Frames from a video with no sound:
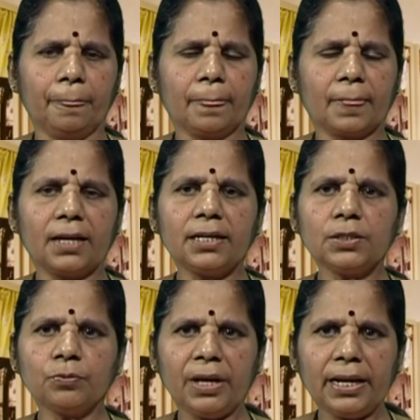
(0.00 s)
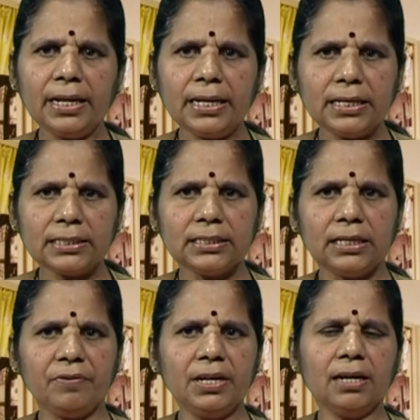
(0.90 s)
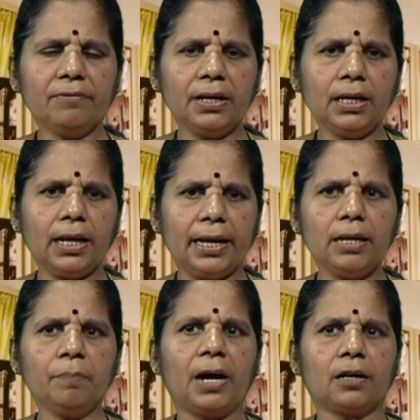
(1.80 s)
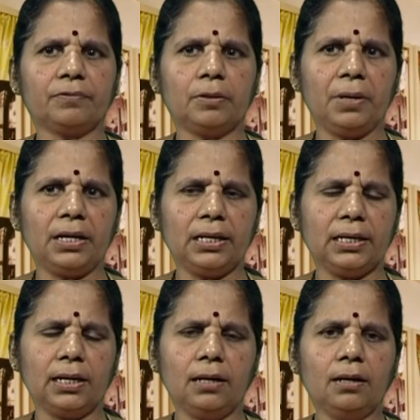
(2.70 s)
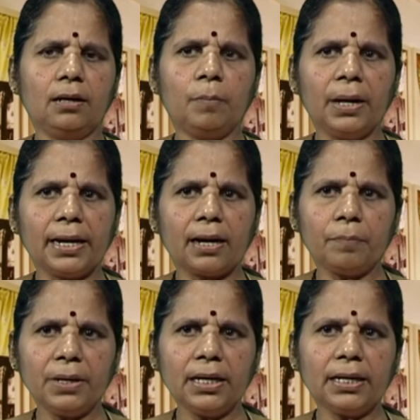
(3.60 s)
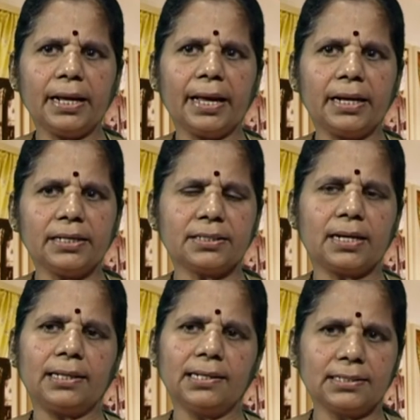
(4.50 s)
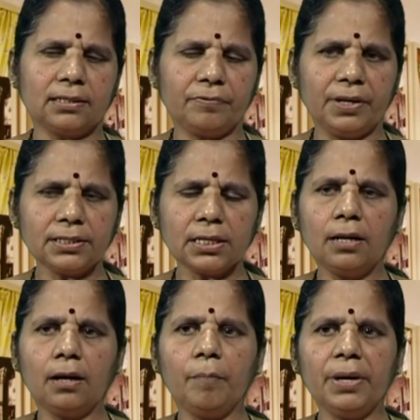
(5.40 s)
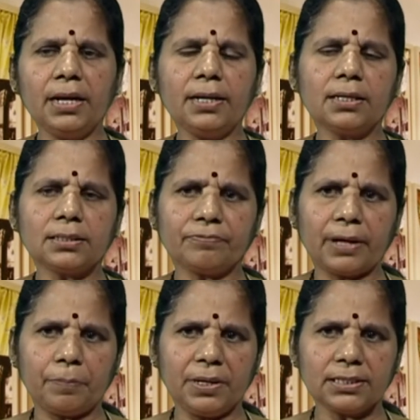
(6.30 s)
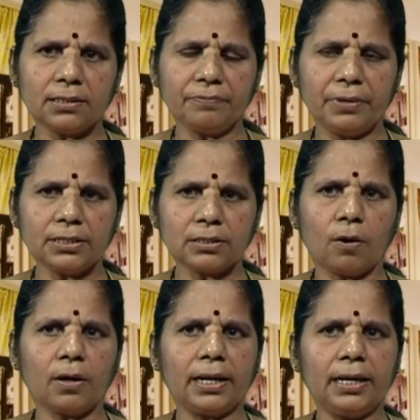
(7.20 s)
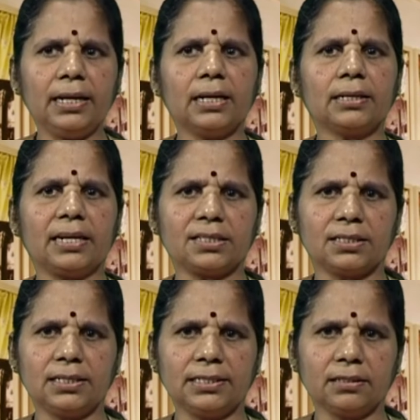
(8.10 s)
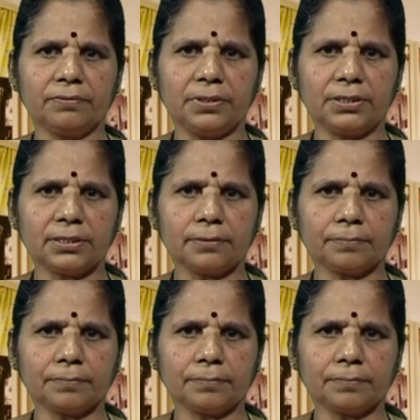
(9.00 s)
That is, wearing is giving away any part of the material by rubbing it against another surface, be it the fabric surface or any other external surface.